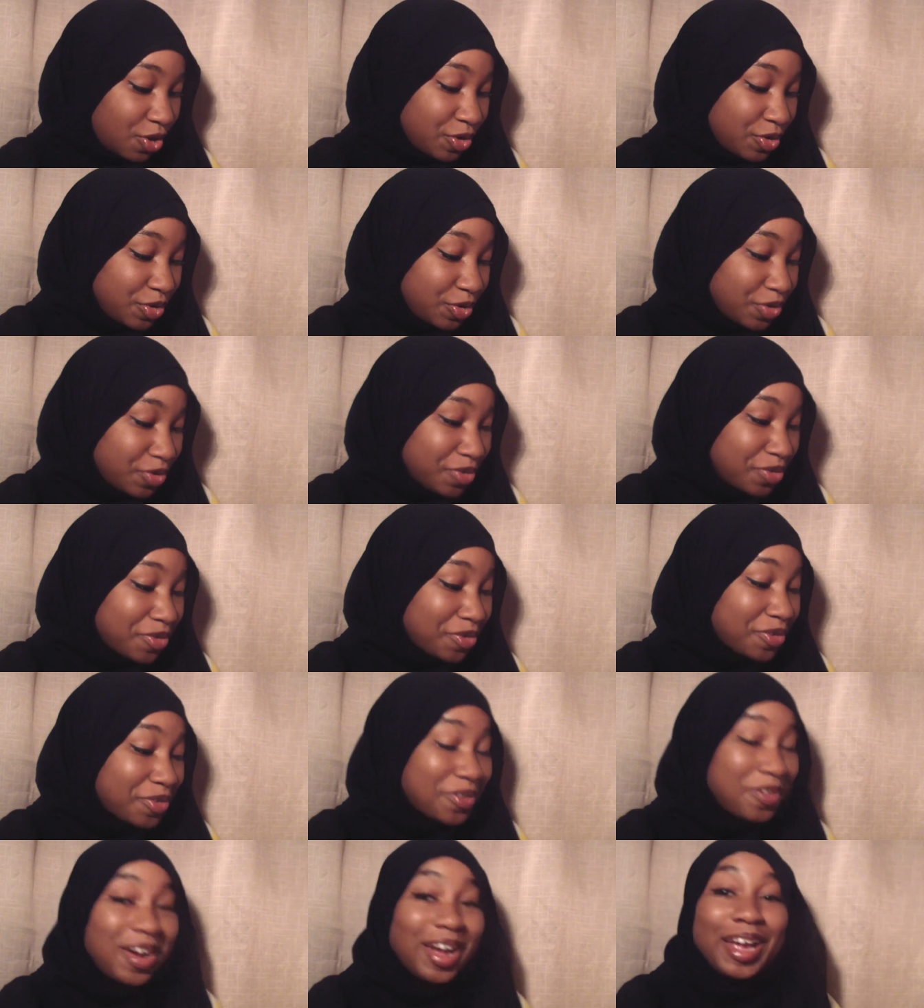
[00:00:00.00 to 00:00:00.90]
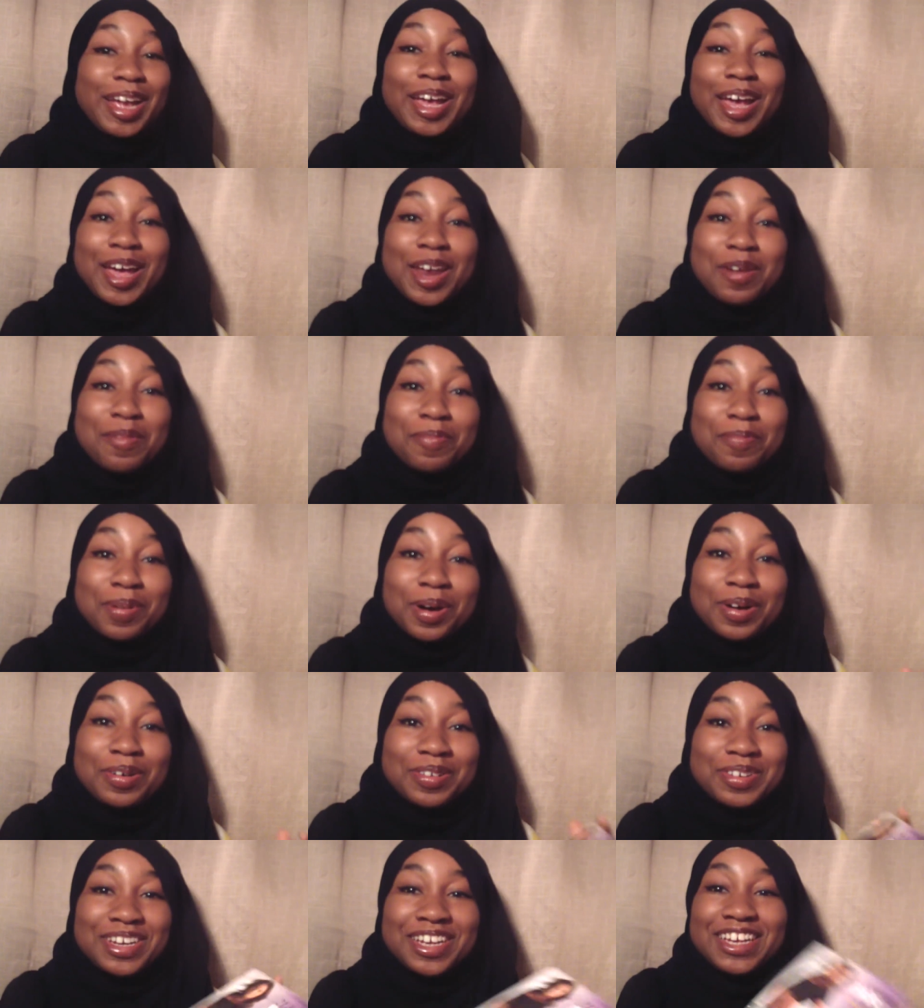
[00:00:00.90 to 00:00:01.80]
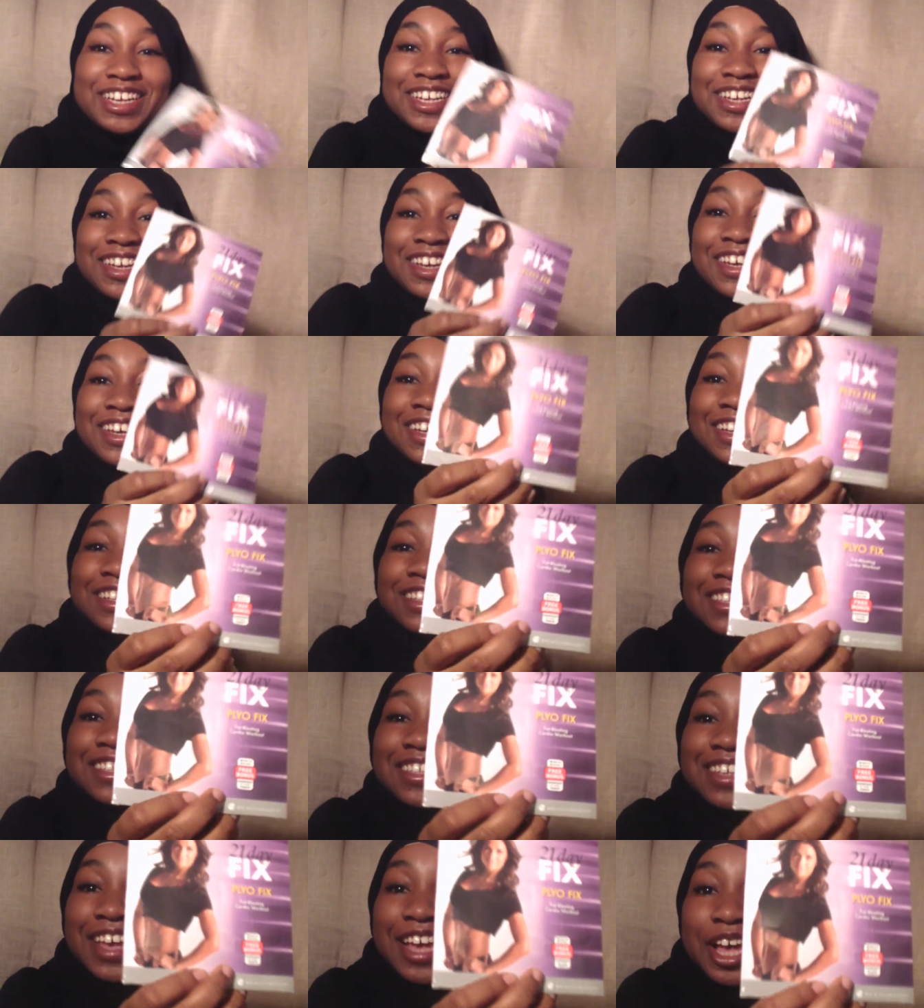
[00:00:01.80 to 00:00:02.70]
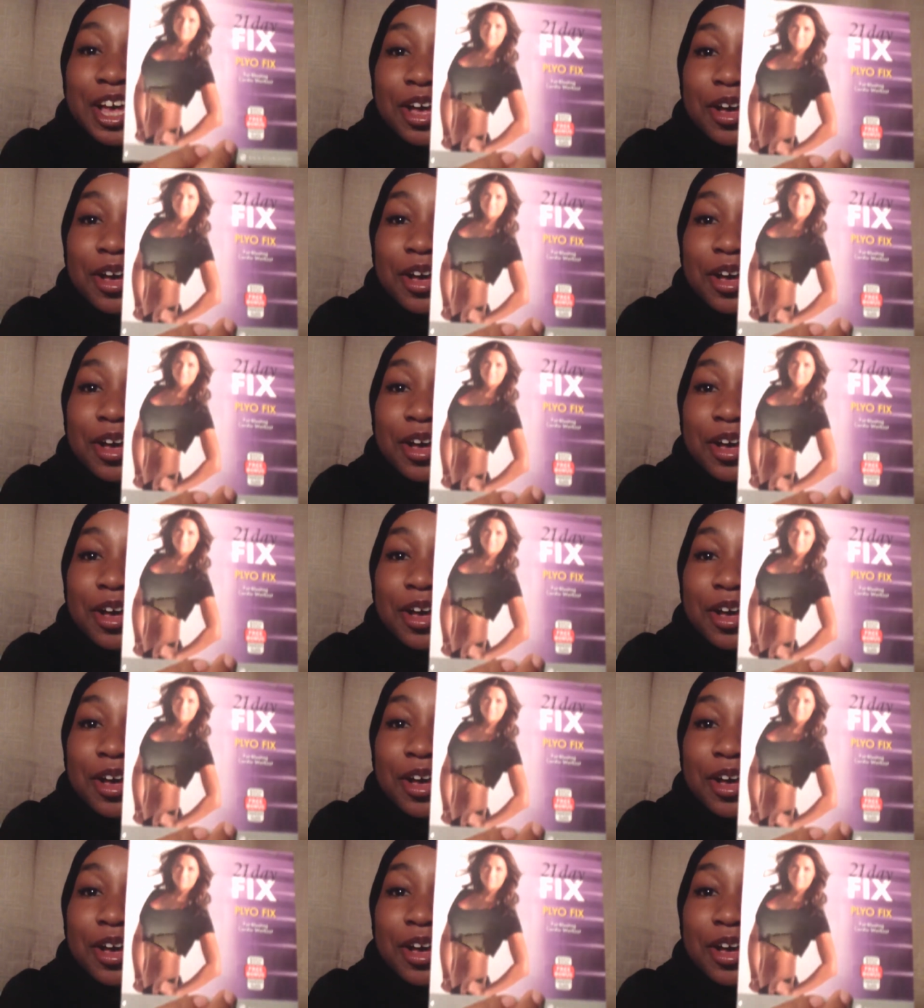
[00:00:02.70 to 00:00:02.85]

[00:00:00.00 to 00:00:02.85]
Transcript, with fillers: ooh, I got a bonus.